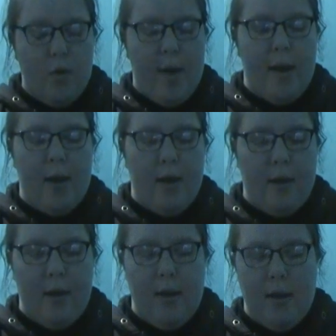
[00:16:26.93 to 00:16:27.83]
you
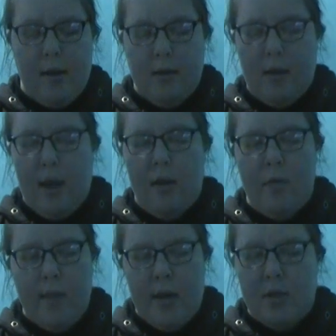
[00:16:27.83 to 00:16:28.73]
had
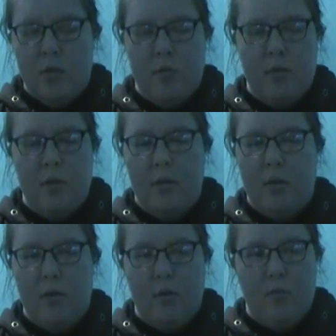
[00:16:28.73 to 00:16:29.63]
Callum,
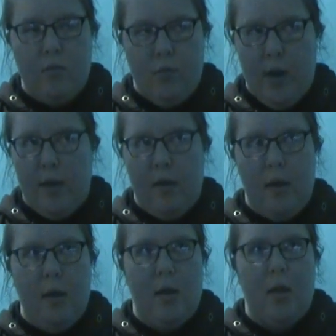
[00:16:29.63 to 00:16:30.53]
Ezrin,
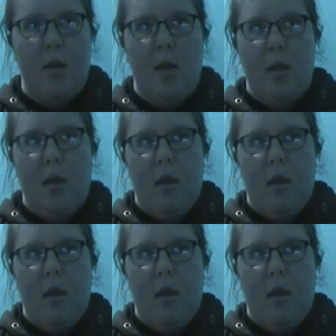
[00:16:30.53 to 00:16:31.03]
Rayla,